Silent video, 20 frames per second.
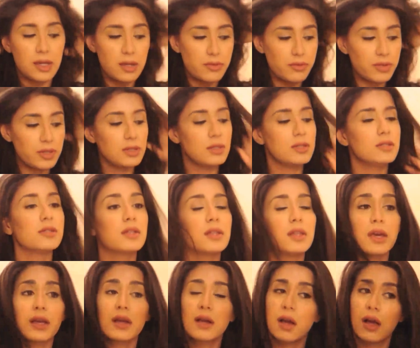Yeah, I really need to
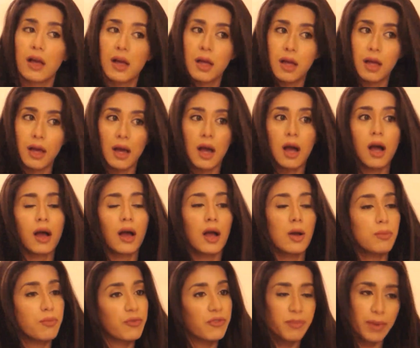like
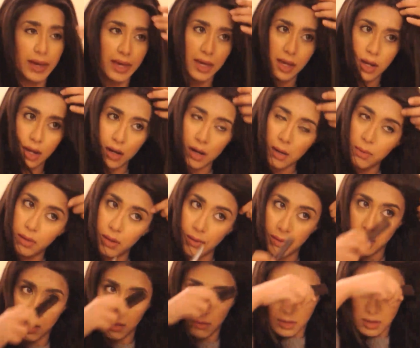hump my hair up a
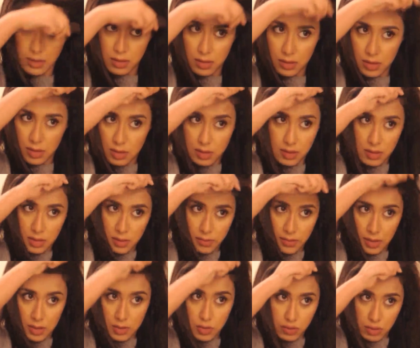bit, because this is
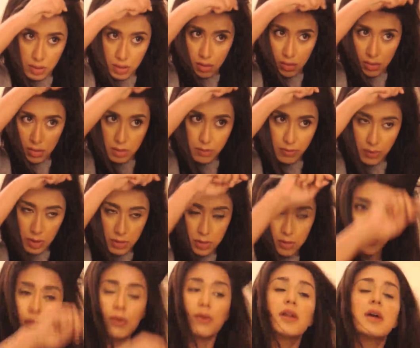something that's really gonna bother
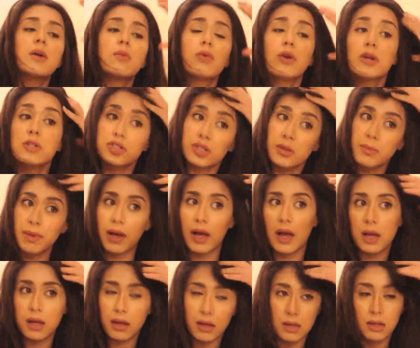me when I watch it
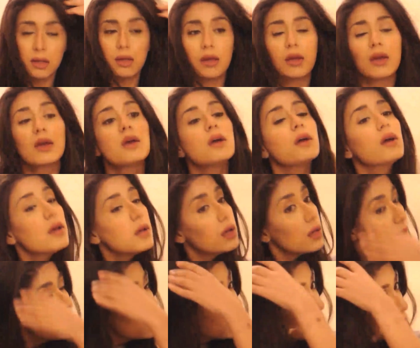back.
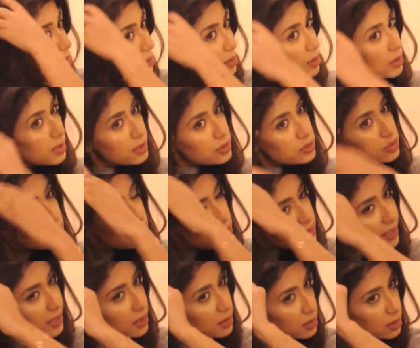Let's just
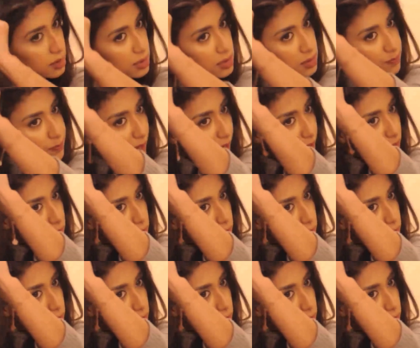get this back